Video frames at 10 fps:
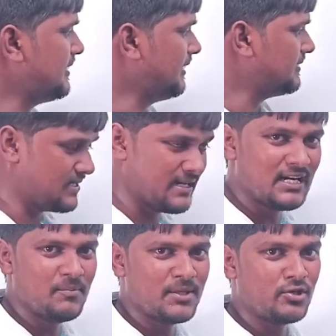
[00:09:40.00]
the
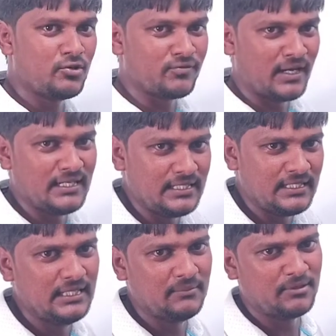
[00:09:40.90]
general method to find
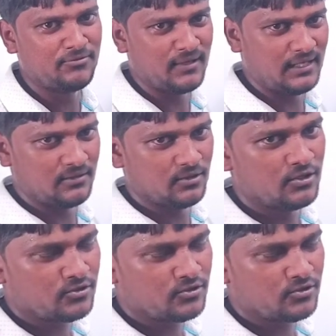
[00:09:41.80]
the EMF value.